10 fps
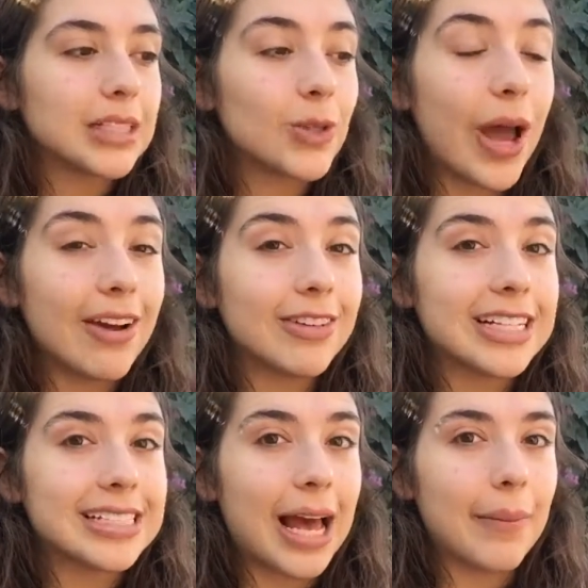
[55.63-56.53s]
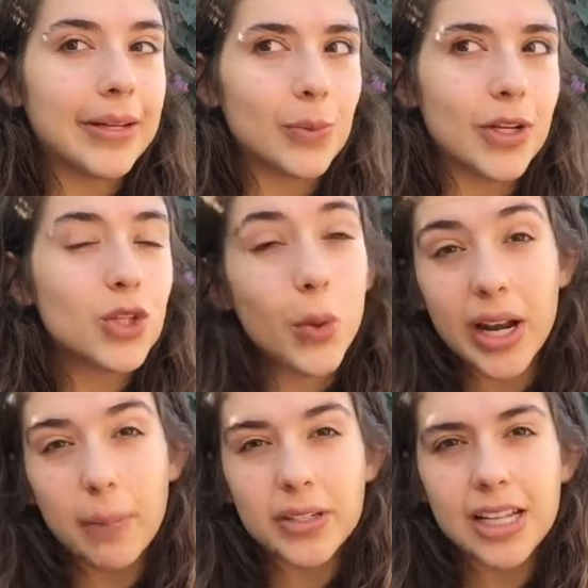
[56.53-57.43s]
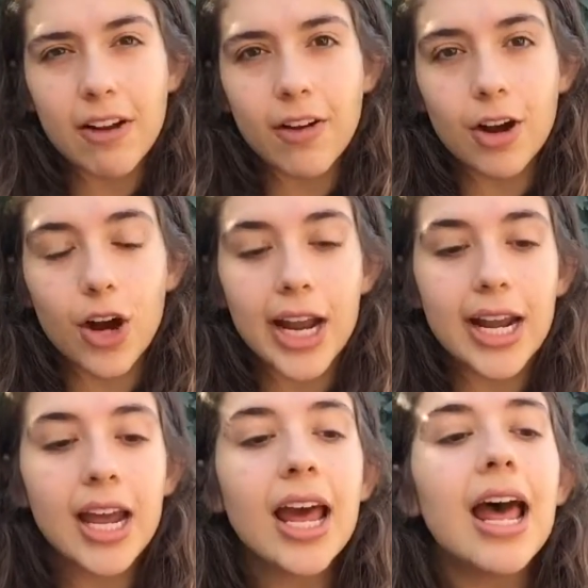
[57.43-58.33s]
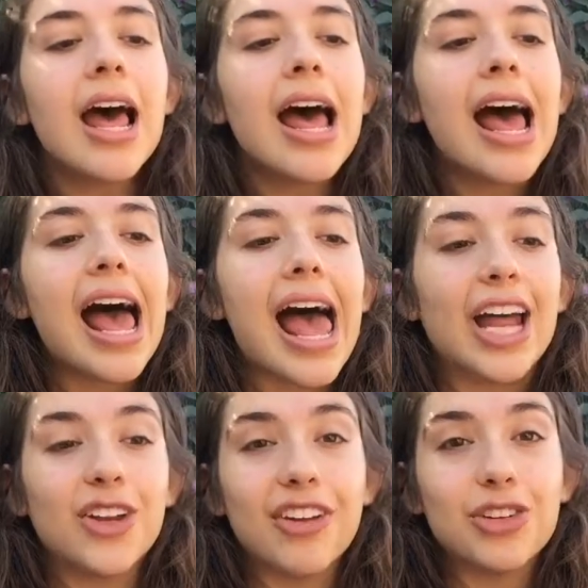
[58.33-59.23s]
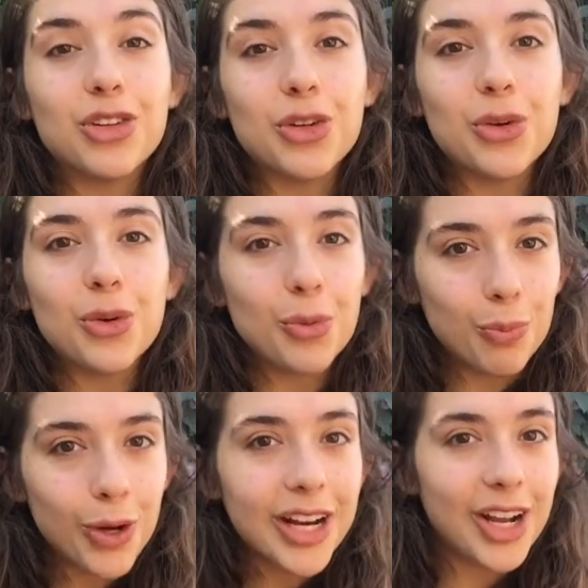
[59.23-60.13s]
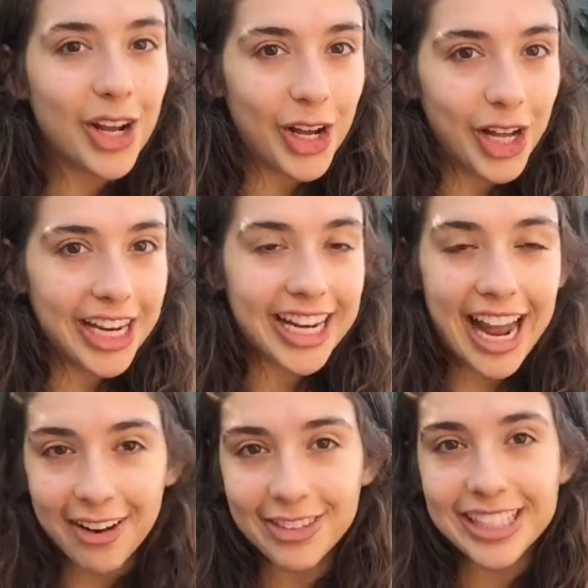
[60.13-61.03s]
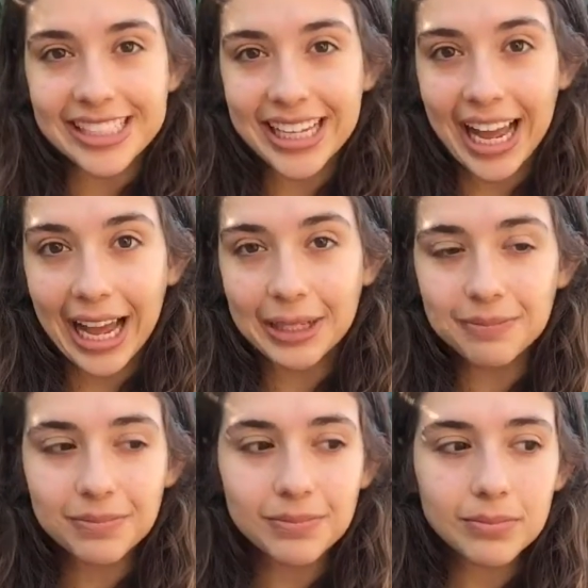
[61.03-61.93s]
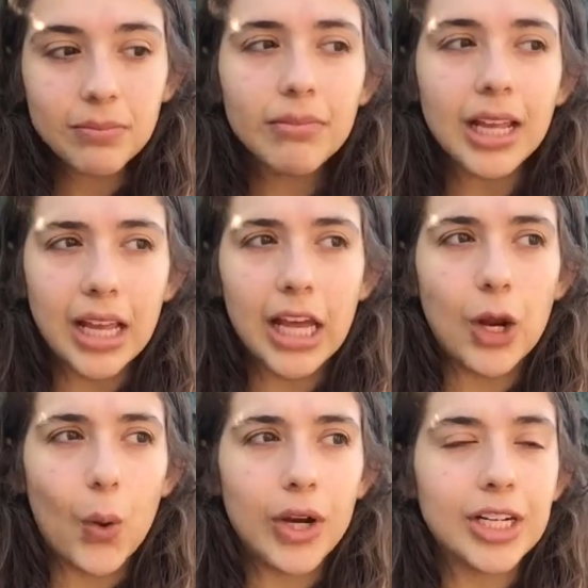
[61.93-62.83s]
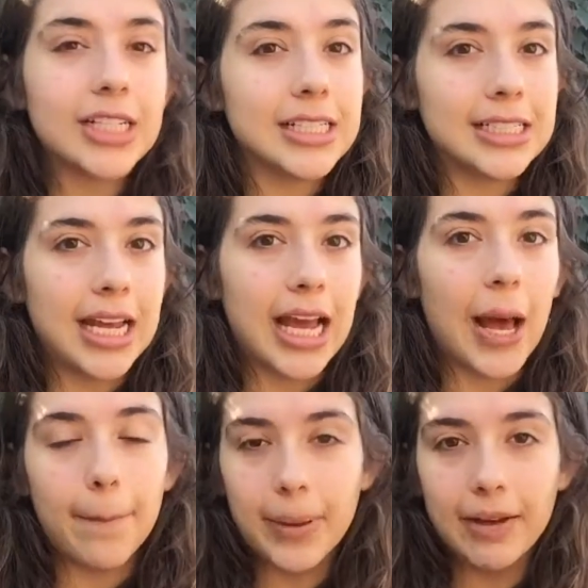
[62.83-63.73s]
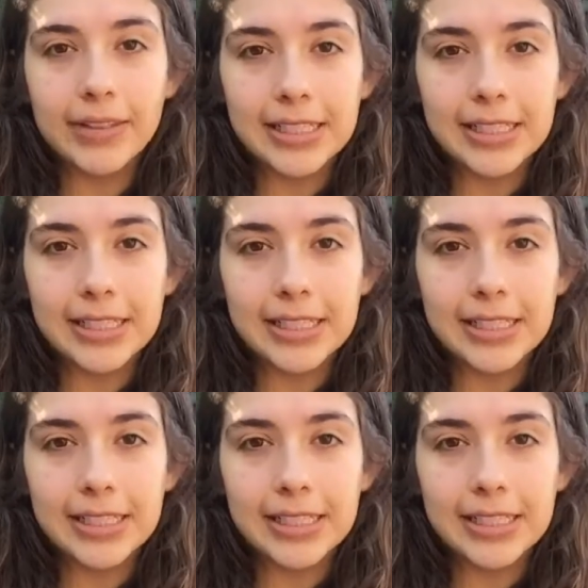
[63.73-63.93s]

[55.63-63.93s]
So every exam is worth 20% of our grade, and you have to do pretty good in every exam in order to stay above